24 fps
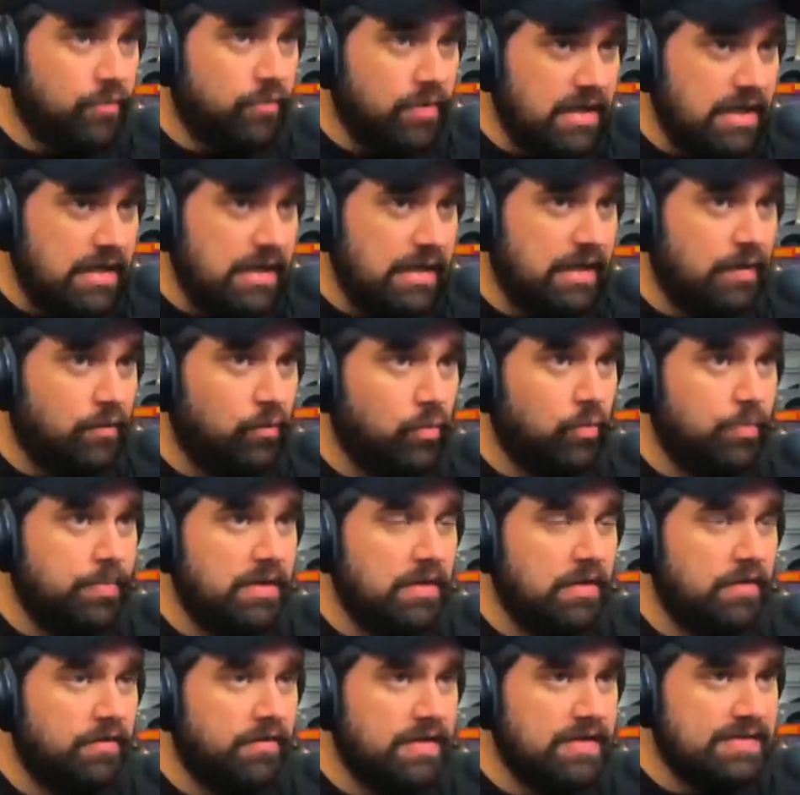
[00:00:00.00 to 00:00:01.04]
free and it will
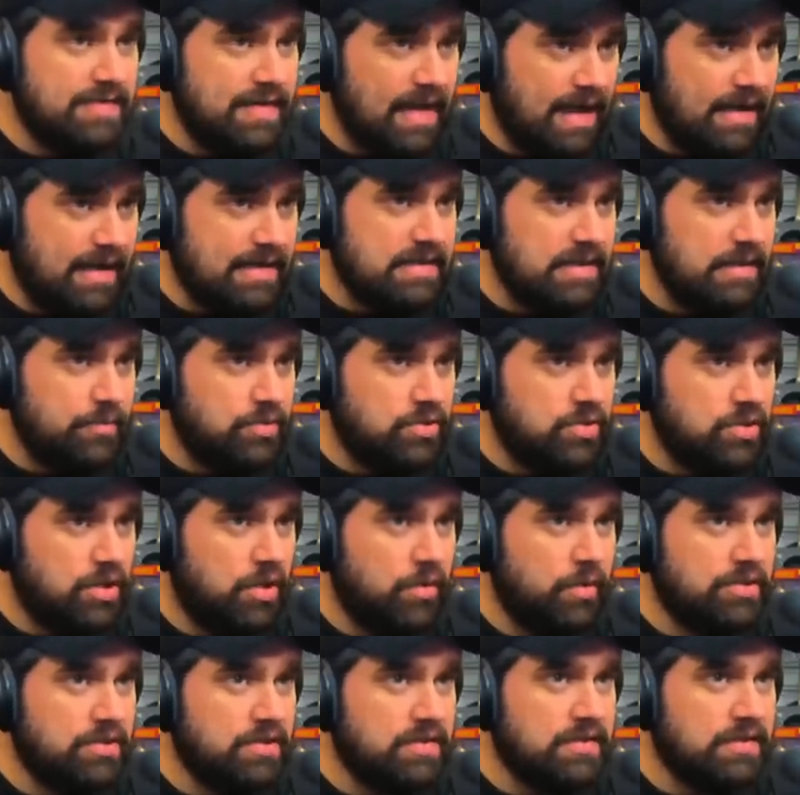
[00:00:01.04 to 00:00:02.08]
be the exact same
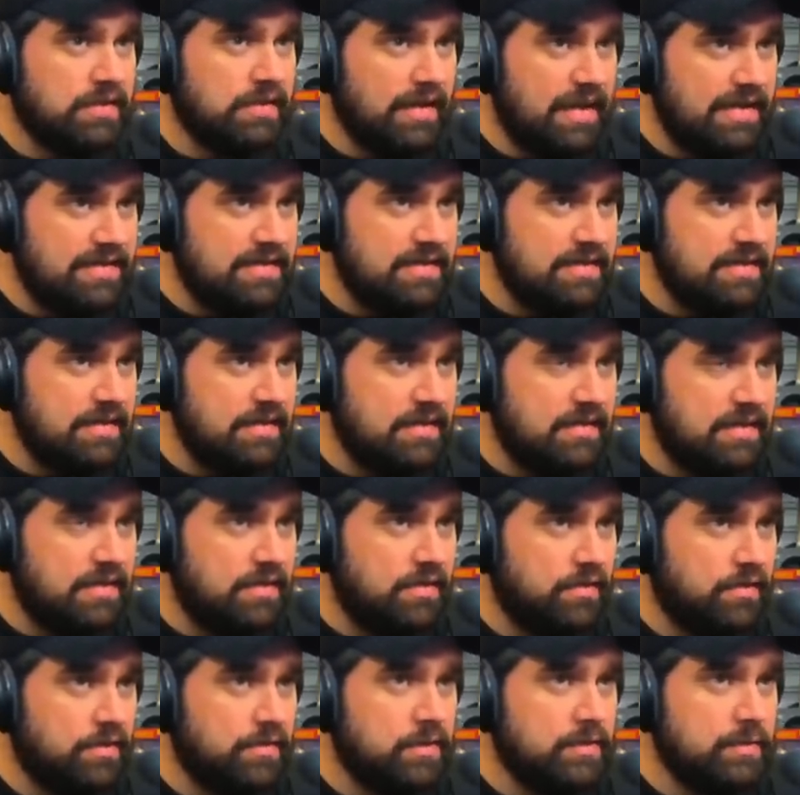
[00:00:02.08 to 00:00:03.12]
show. It's just a licensing
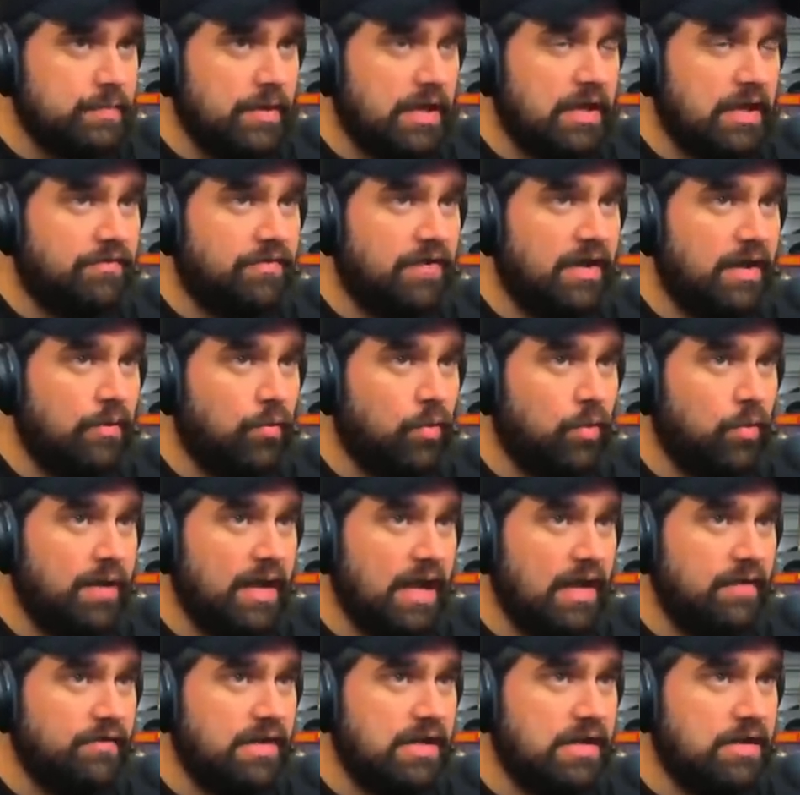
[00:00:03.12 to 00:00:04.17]
deal, so Spotify
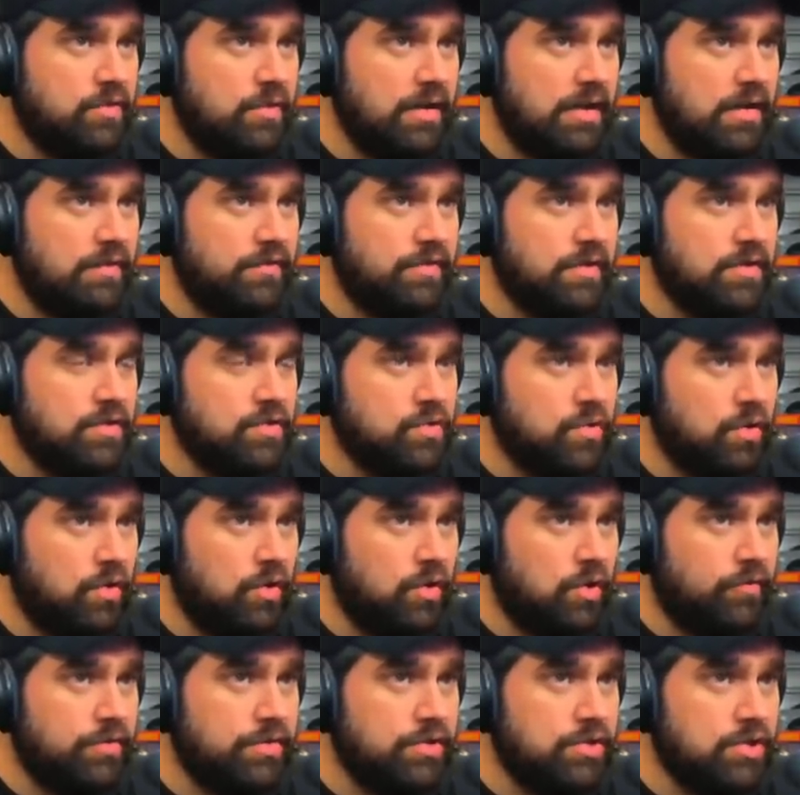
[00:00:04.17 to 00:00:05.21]
won't have any creative
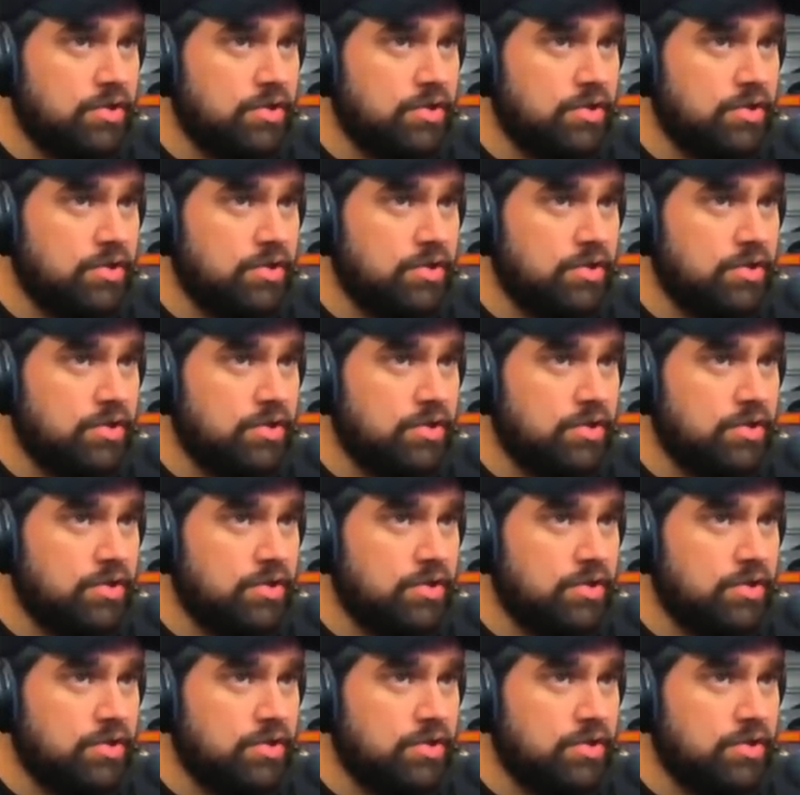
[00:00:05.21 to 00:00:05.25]
control